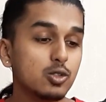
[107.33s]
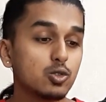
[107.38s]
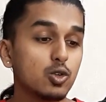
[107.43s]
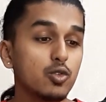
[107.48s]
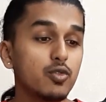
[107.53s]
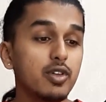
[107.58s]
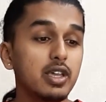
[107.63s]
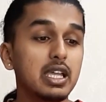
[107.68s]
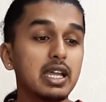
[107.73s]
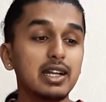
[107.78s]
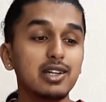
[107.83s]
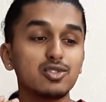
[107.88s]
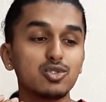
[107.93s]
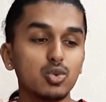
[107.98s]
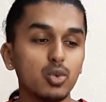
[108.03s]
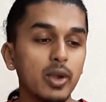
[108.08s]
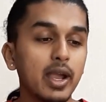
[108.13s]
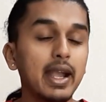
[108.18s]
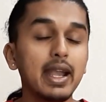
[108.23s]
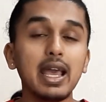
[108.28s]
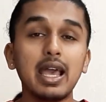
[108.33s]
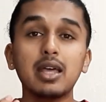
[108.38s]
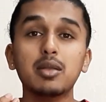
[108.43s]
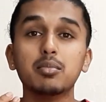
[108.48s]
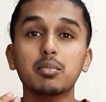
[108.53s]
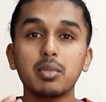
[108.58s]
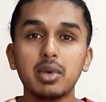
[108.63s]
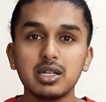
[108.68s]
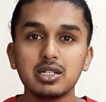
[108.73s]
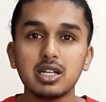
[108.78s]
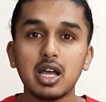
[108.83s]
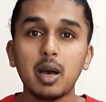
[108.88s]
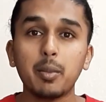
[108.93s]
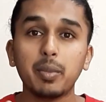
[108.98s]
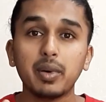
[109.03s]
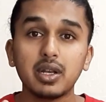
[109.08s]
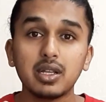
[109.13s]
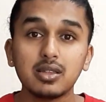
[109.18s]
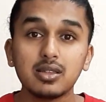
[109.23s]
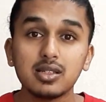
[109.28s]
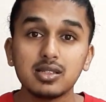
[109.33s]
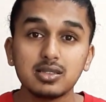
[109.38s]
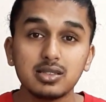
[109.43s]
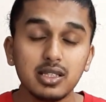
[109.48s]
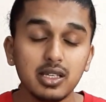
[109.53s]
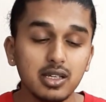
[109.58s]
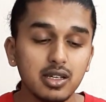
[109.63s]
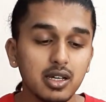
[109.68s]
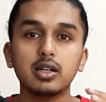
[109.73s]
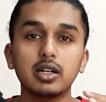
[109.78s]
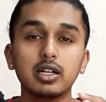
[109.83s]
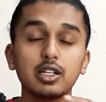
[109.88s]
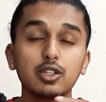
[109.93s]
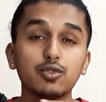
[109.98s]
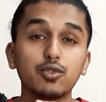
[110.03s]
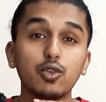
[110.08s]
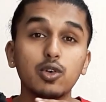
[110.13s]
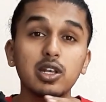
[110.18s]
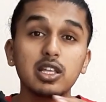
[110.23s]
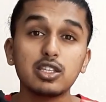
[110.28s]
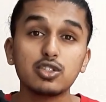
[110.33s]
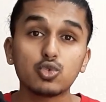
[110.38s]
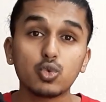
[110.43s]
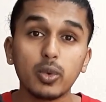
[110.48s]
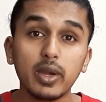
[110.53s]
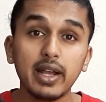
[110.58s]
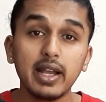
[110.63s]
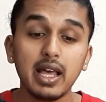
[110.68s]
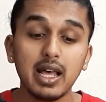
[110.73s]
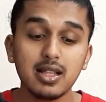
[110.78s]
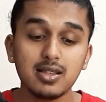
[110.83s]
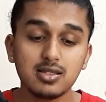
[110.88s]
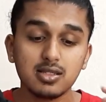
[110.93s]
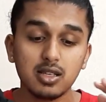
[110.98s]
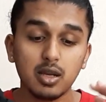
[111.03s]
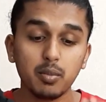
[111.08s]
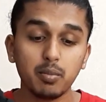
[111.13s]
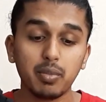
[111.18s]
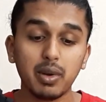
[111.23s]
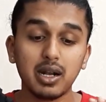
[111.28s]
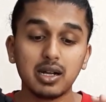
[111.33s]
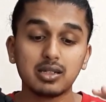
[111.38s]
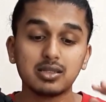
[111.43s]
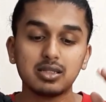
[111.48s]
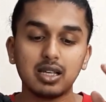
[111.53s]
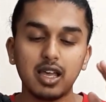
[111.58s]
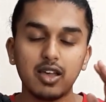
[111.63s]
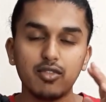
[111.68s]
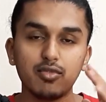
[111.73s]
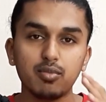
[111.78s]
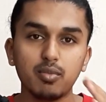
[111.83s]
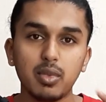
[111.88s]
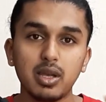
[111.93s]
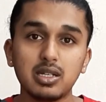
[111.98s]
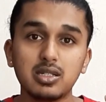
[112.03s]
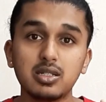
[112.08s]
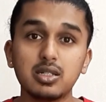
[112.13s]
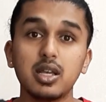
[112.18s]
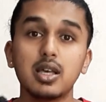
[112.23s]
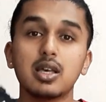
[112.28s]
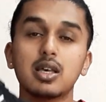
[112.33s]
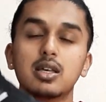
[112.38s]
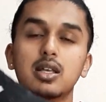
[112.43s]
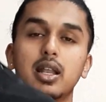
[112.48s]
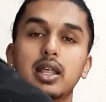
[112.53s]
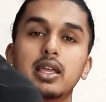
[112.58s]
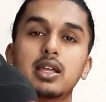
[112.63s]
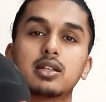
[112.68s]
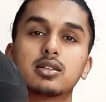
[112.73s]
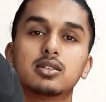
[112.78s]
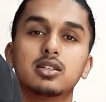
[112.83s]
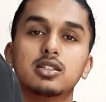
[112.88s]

so we get suede and mesh upper in this sneaker it is fully suede and some parts have mesh like